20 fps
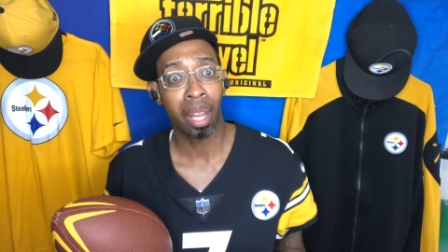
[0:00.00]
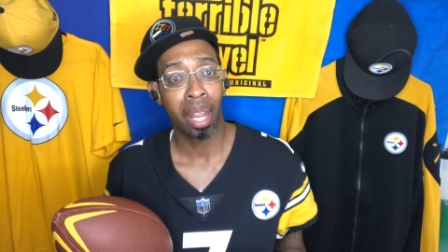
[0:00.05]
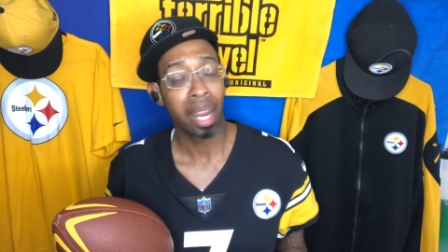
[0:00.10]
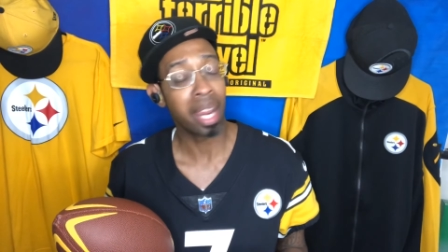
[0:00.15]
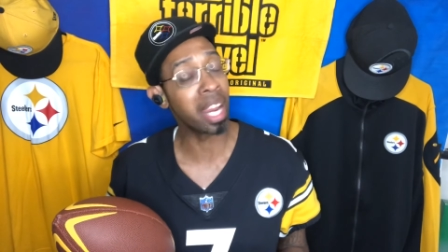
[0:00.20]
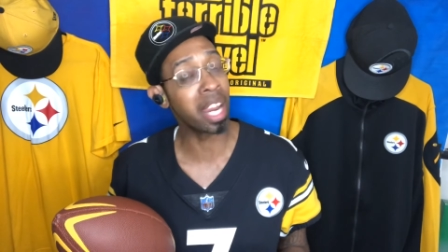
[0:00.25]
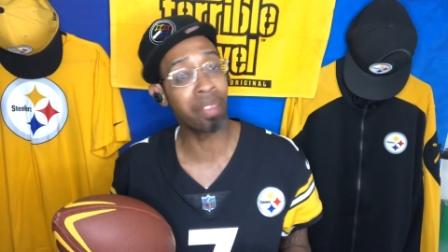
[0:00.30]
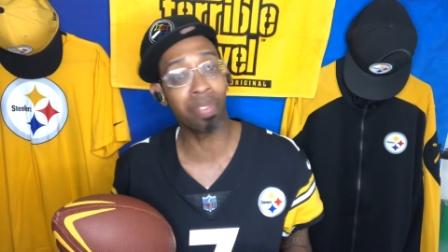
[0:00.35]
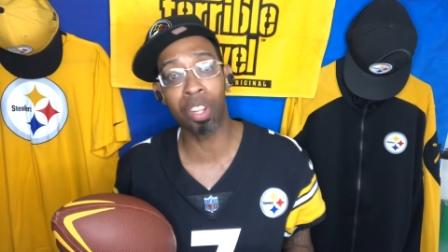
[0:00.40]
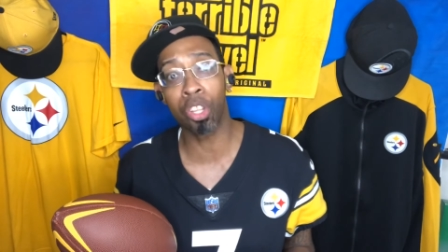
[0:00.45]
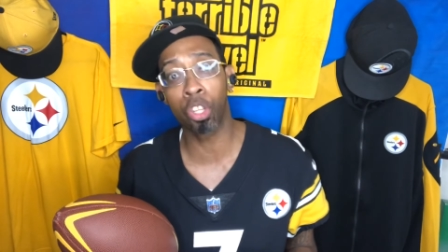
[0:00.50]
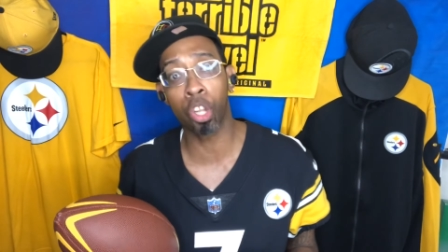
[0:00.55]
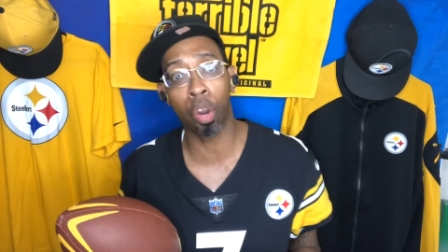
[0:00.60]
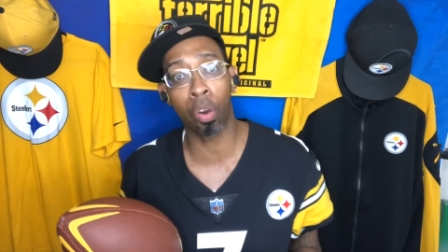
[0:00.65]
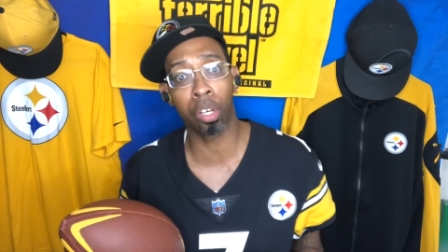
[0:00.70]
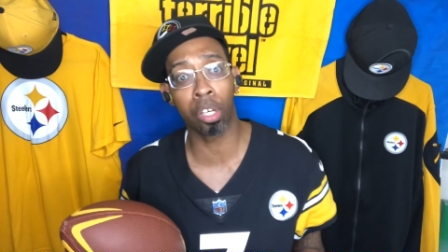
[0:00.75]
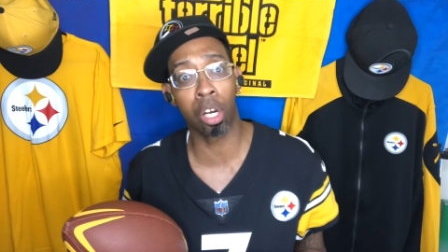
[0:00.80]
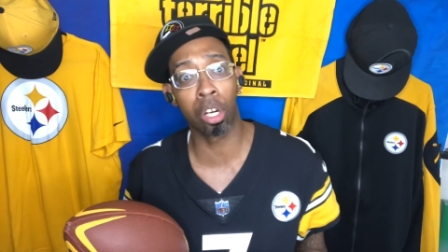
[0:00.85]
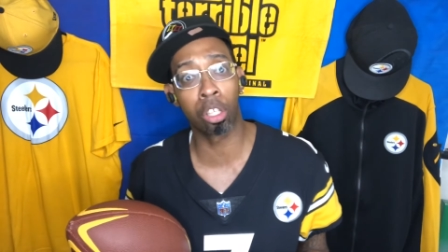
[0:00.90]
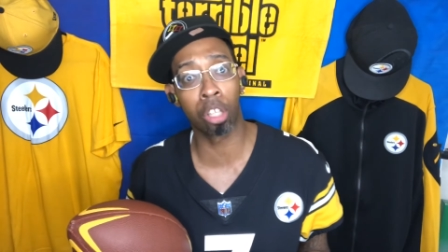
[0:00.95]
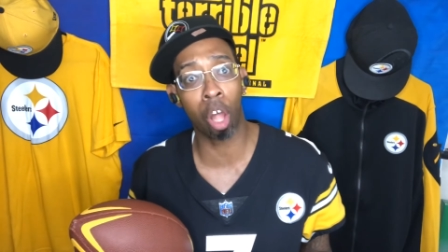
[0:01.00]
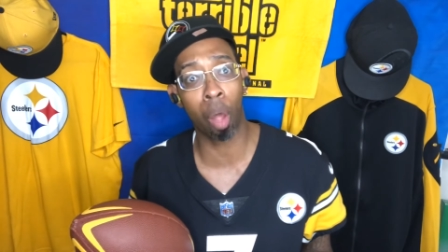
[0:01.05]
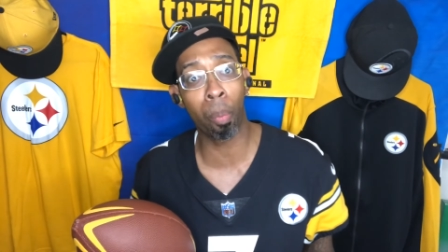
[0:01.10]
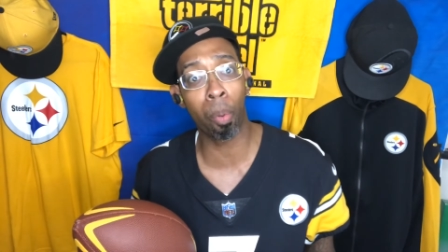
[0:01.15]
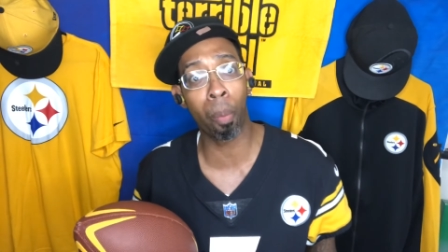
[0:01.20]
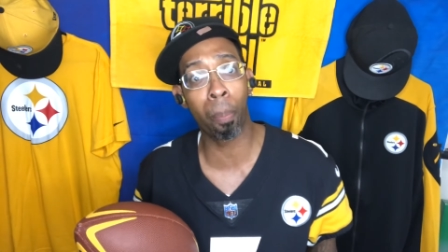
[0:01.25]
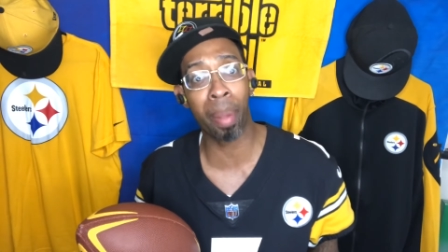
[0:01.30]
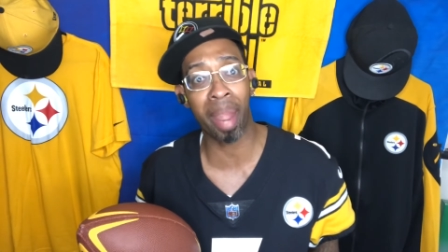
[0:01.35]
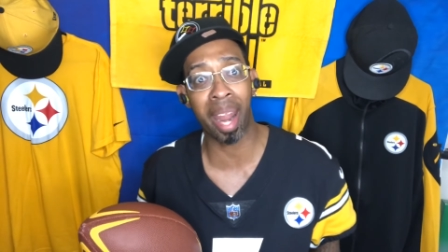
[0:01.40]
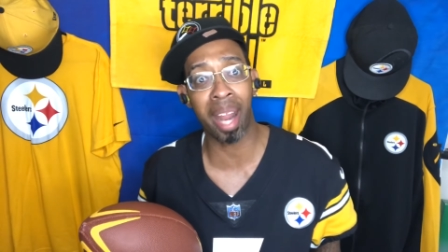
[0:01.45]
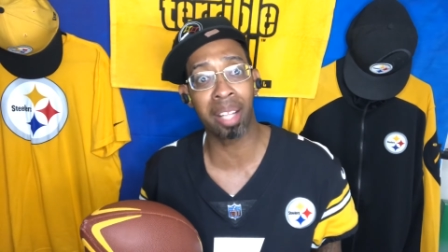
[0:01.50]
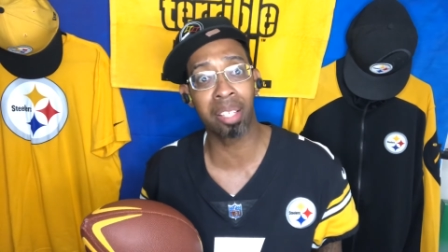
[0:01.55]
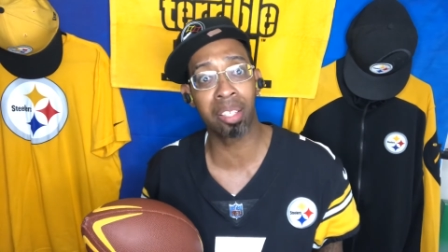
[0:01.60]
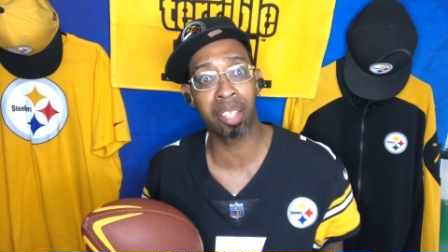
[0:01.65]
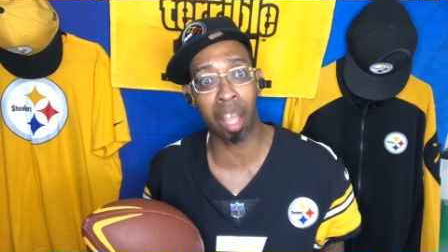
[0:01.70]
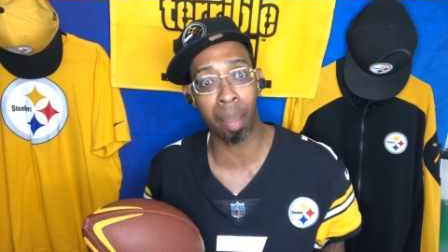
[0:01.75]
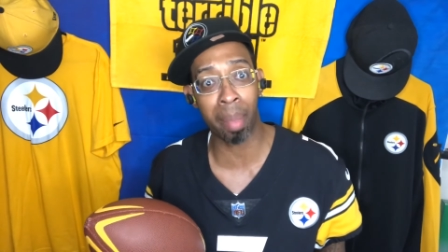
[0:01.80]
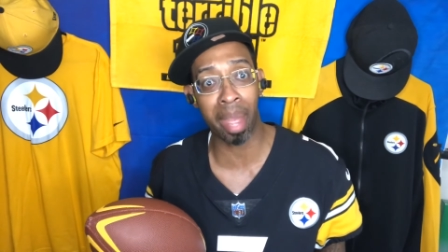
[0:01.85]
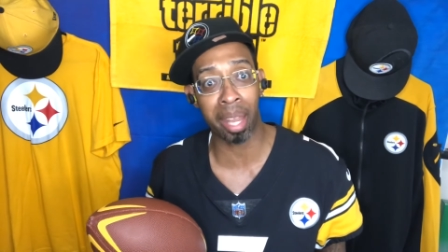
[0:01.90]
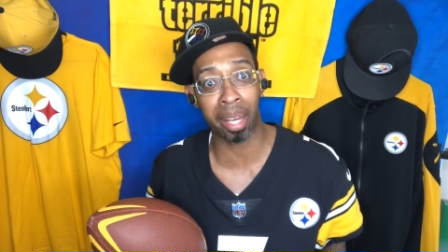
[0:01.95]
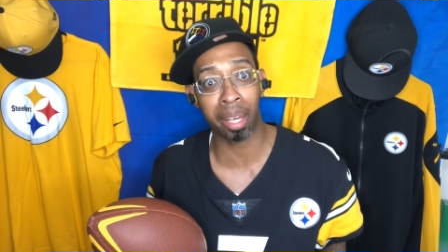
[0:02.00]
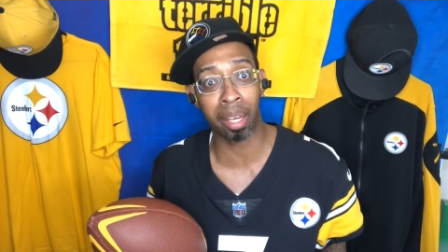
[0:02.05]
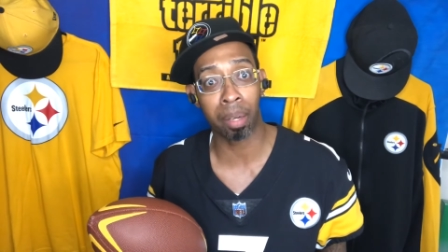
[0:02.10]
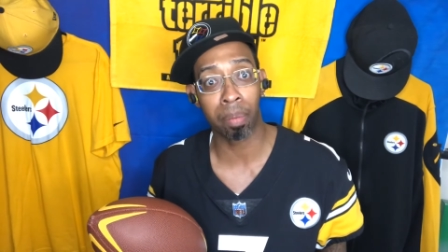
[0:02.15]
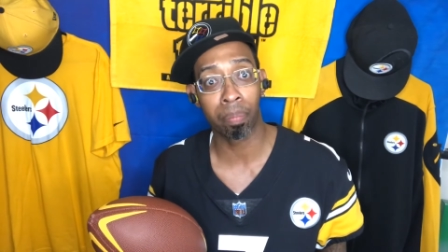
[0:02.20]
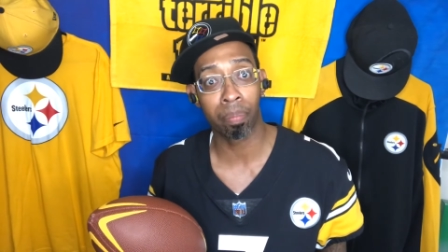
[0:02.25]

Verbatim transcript: even during a global pandemic.